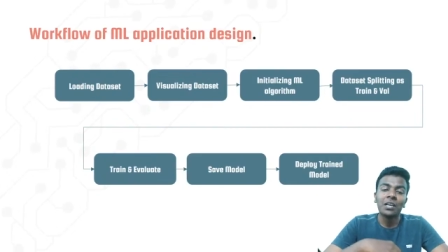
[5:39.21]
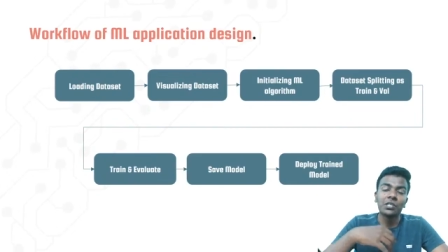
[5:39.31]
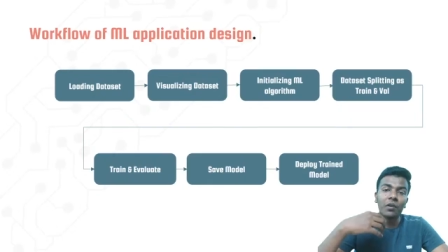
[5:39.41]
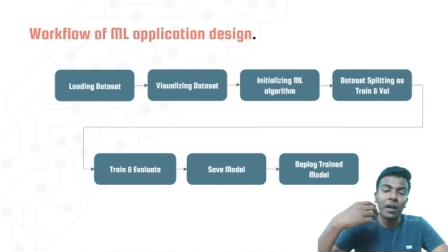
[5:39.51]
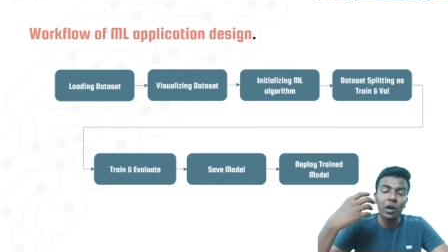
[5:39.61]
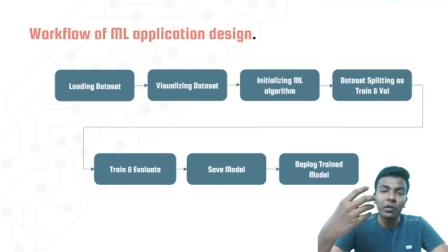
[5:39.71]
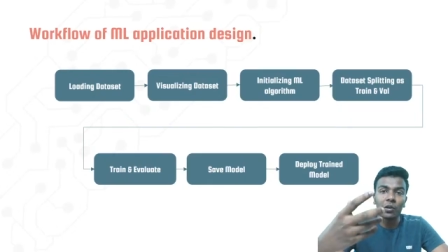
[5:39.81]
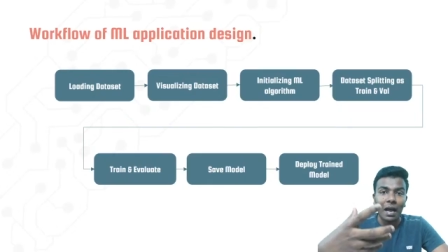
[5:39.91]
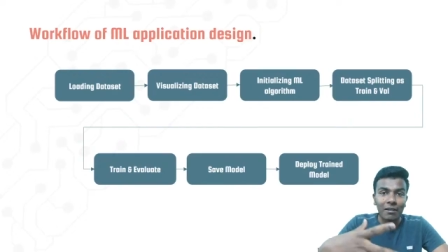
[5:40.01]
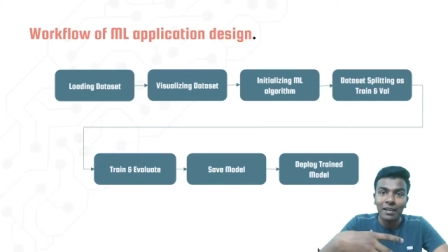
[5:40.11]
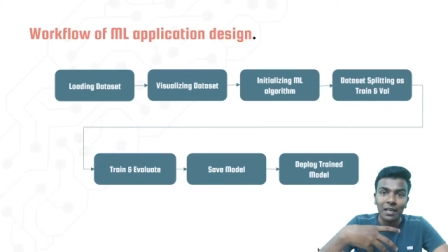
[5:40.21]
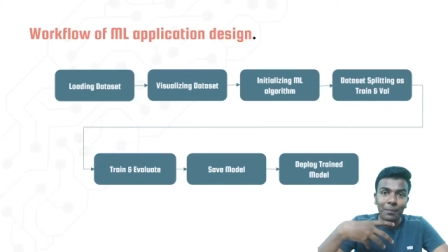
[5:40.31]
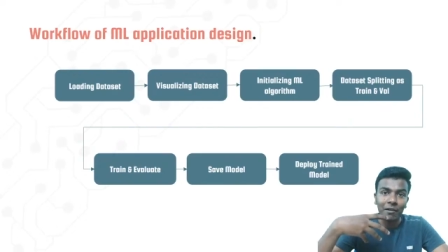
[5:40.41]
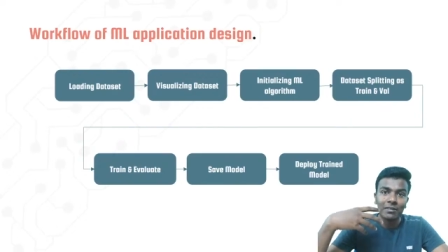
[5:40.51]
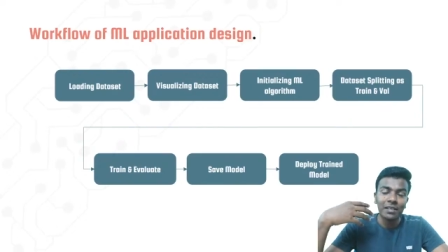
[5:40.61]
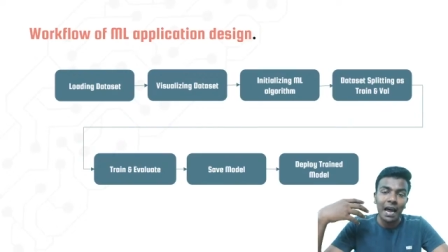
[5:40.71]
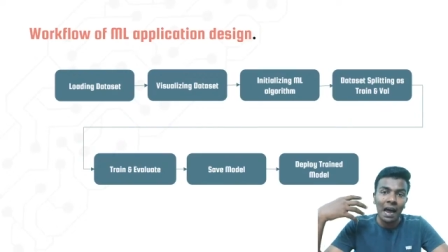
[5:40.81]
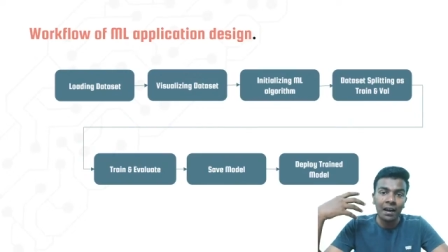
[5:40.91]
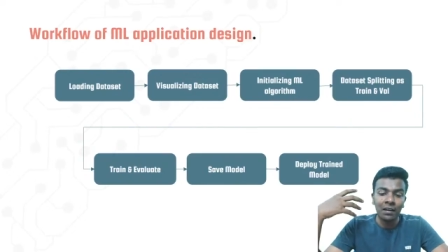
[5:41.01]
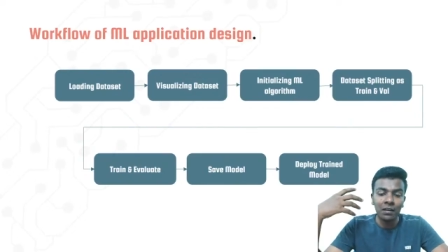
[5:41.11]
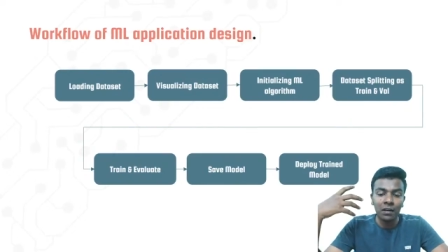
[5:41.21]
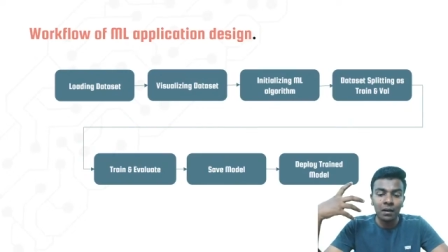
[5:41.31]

So we are going to calculate the power, and